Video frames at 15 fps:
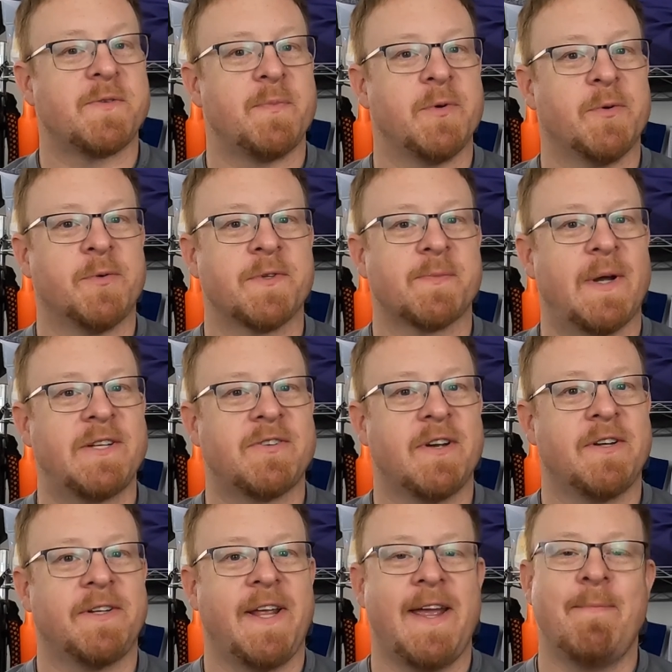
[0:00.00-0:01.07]
Mule is my trail
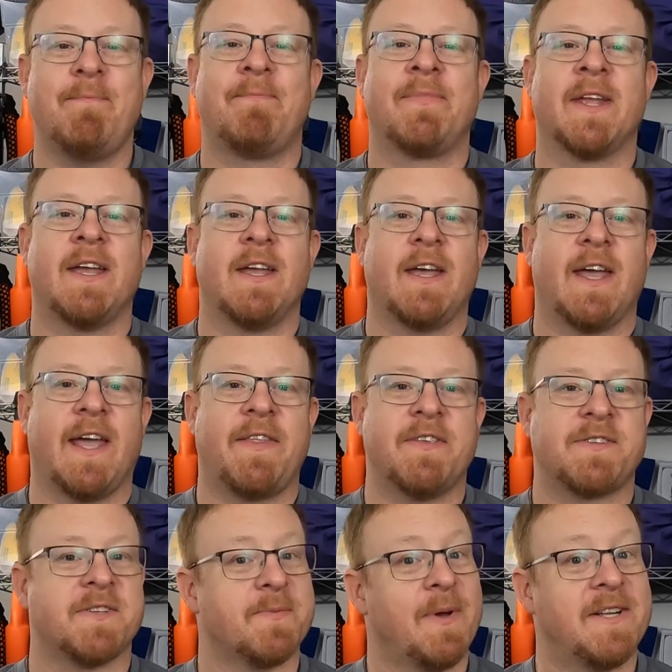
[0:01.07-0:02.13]
name, and
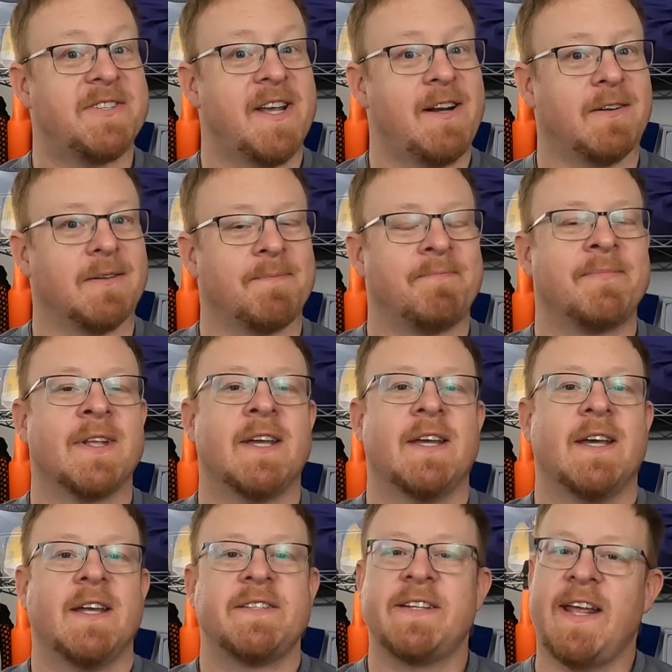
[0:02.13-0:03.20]
this is my channel.
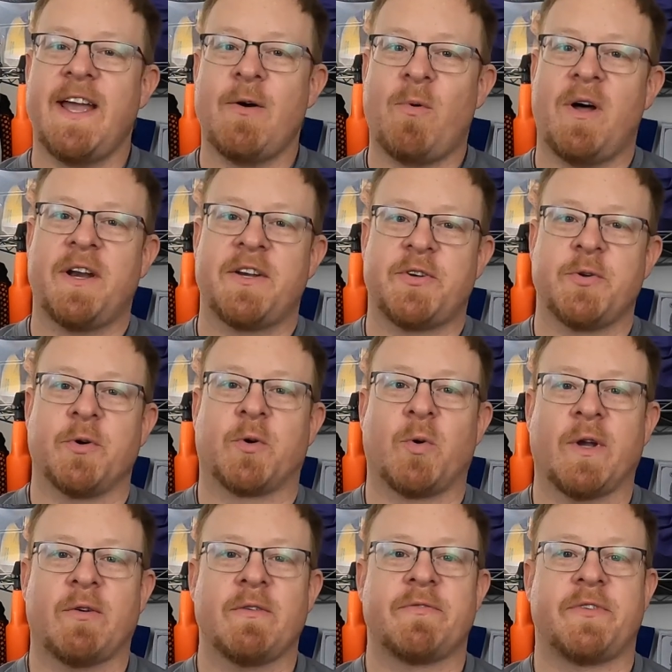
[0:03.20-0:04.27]
Today I wanted to do a
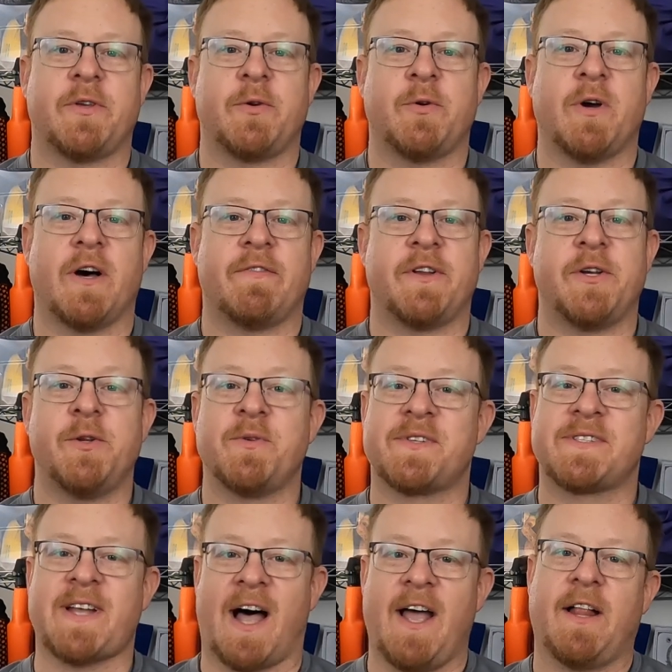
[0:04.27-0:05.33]
quick review of a new
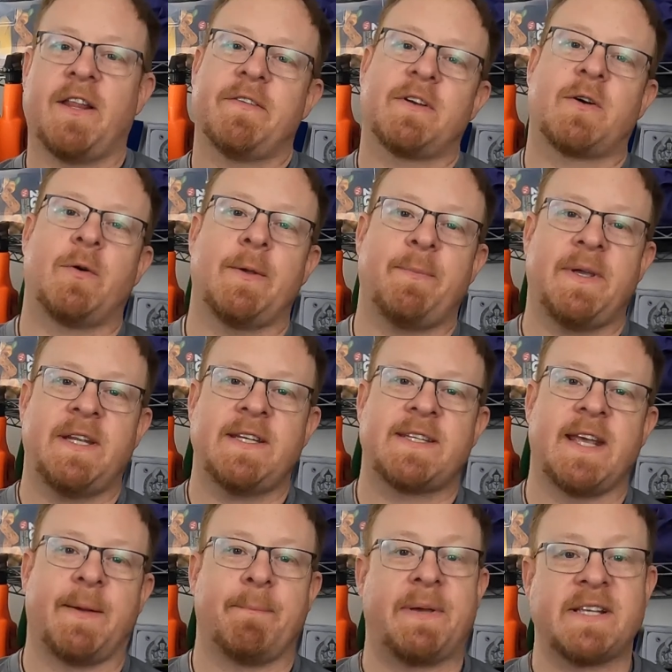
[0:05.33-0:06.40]
style of equipment
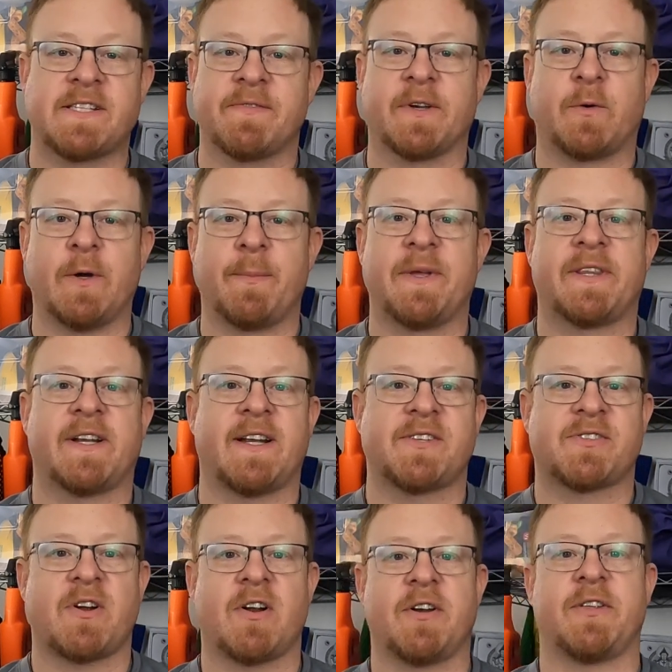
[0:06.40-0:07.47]
and piece of equipment that I
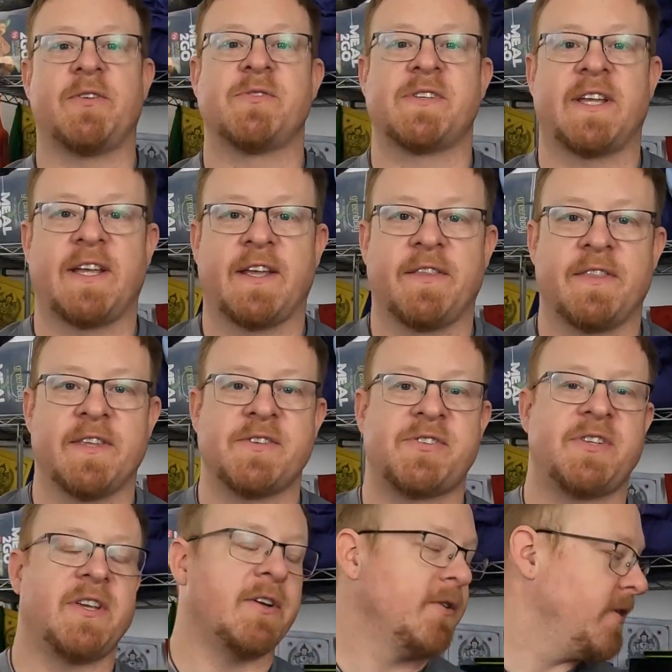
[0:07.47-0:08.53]
started using this
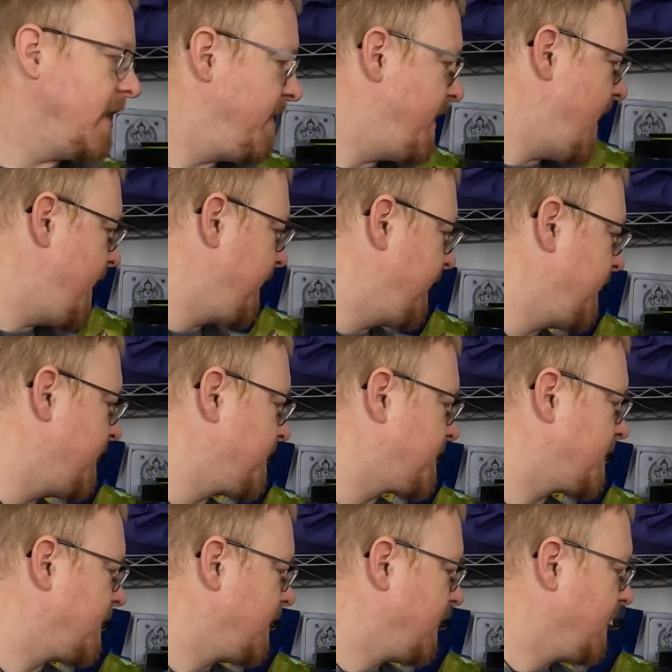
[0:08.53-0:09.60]
year, and that
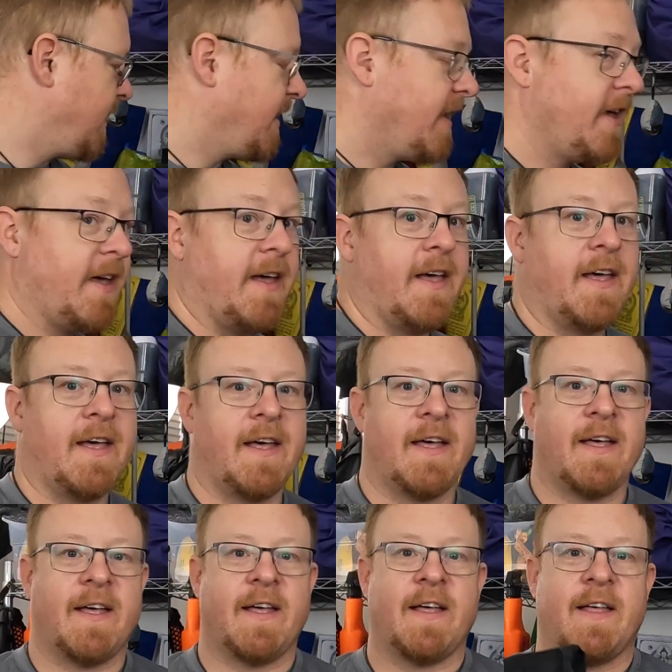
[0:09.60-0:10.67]
is
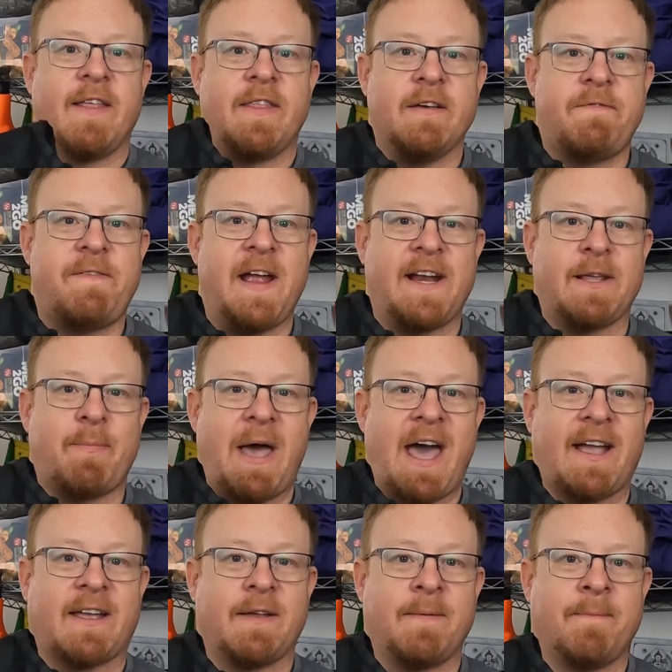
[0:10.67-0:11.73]
the Fanny pack.